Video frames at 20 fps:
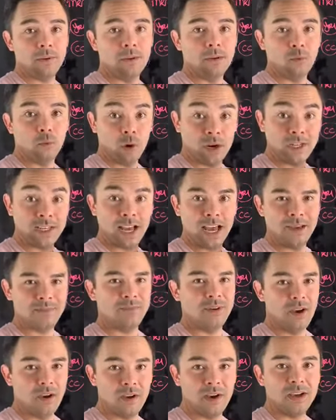one time,
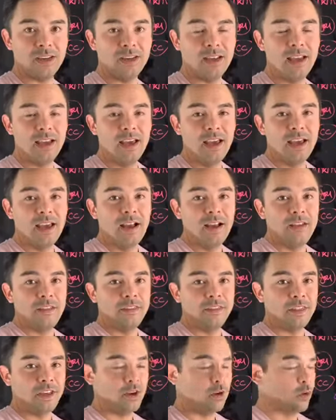all right? The